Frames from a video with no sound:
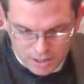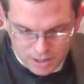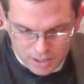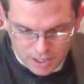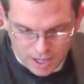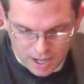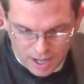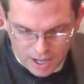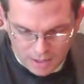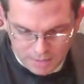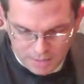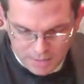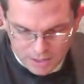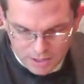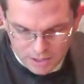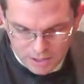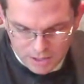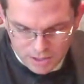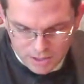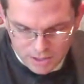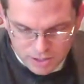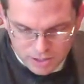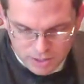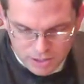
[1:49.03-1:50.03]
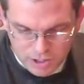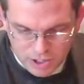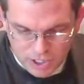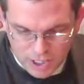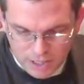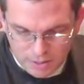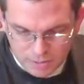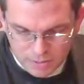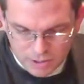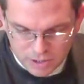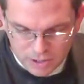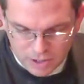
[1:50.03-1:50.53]
Thomas,
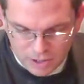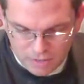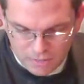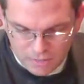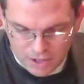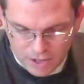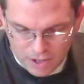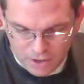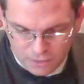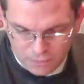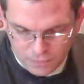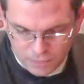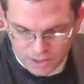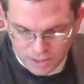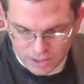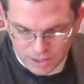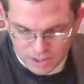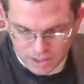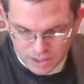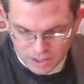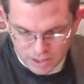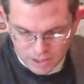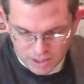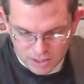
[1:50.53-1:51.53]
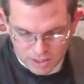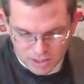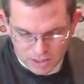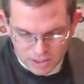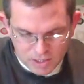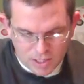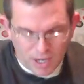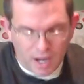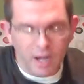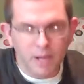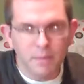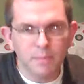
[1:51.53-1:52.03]
James, son of Alphaeus,
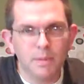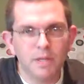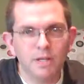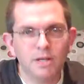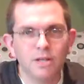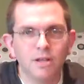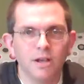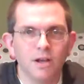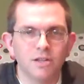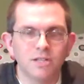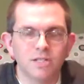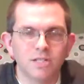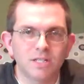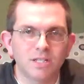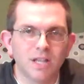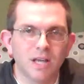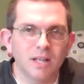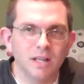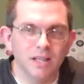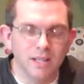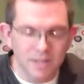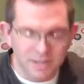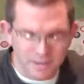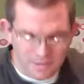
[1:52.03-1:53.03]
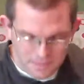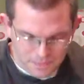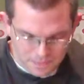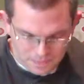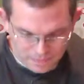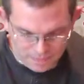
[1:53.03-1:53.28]
Simon, a zealot,